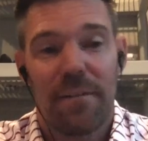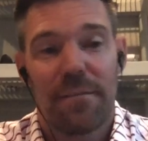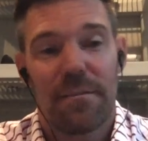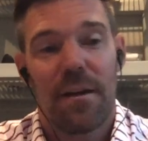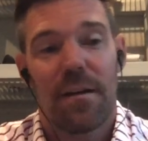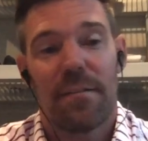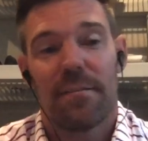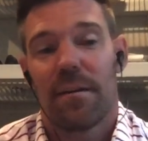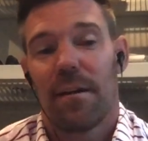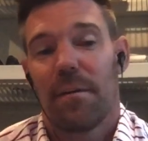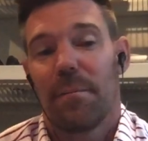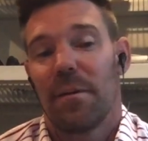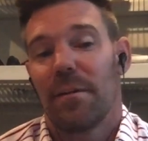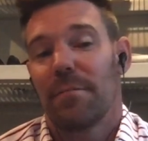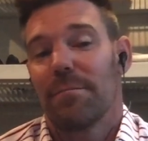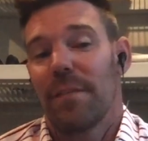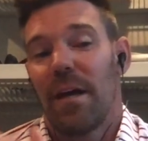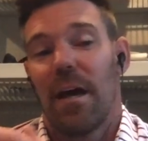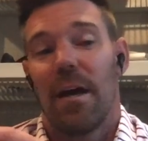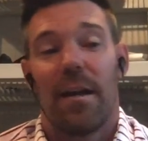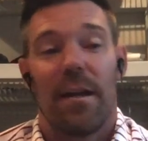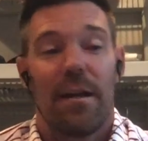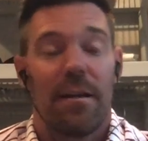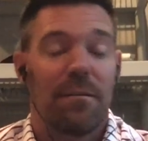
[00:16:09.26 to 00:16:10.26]
cover. I mean,
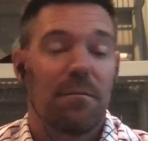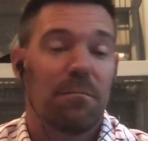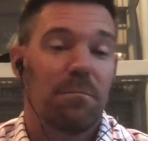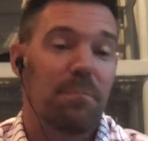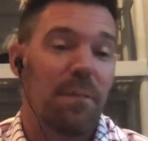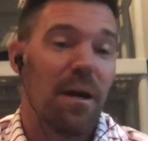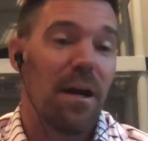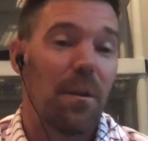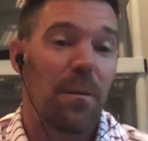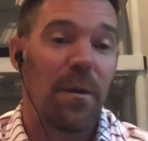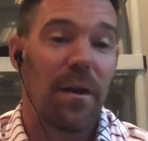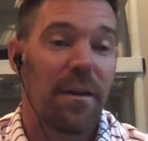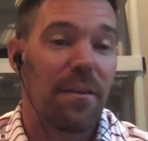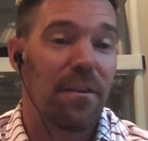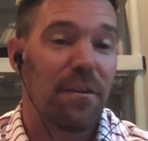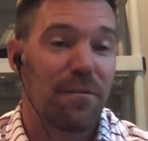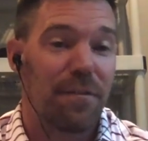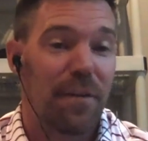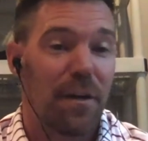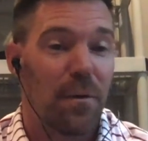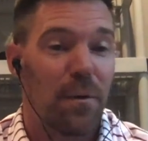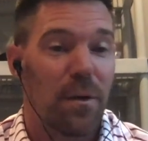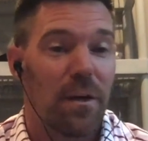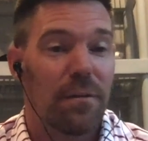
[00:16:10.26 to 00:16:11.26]
and it, by the way, in the
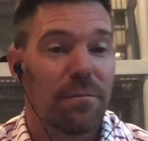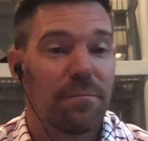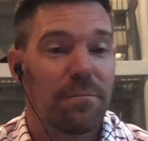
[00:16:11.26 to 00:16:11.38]
fairway.